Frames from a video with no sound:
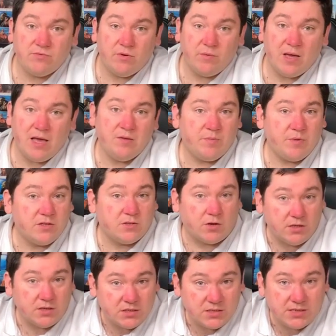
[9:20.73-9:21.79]
Room games, but as
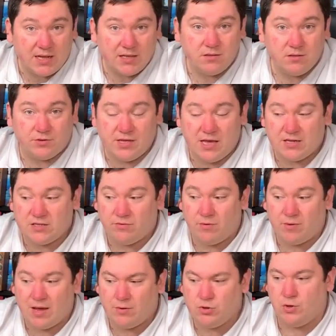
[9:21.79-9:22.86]
I understand, on the Exit Room
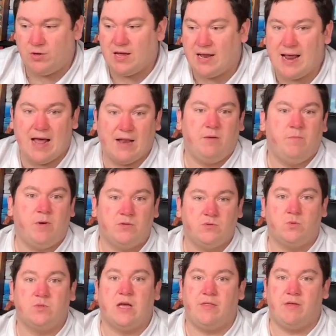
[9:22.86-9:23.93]
games, you can hand
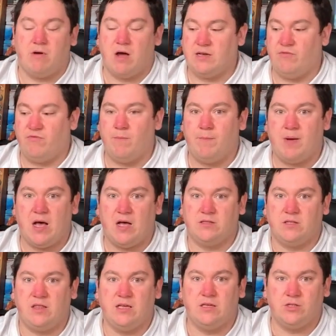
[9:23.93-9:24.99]
puzzles out. There are different parts
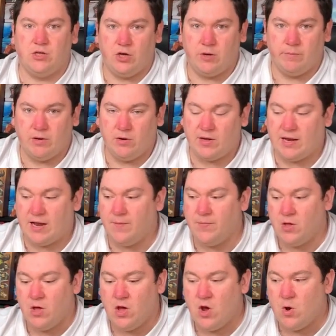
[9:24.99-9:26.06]
of things that you can be looking at.
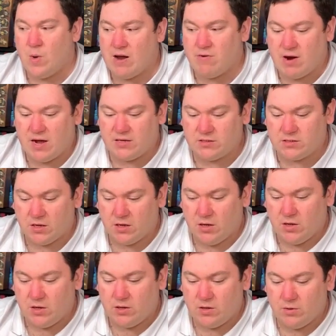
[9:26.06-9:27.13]
Whereas
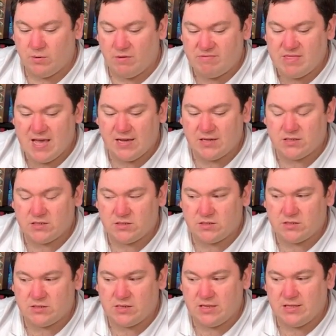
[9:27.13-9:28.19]
with
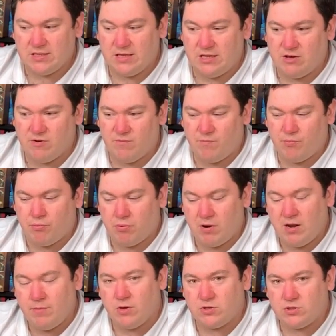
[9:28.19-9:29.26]
this, you're
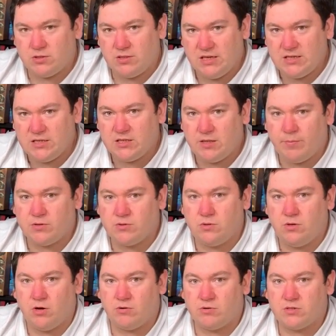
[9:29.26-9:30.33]
pretty much, this is the puzzle
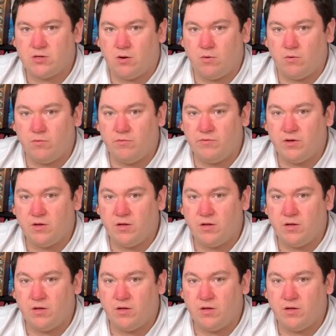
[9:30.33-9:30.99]
you've got to solve.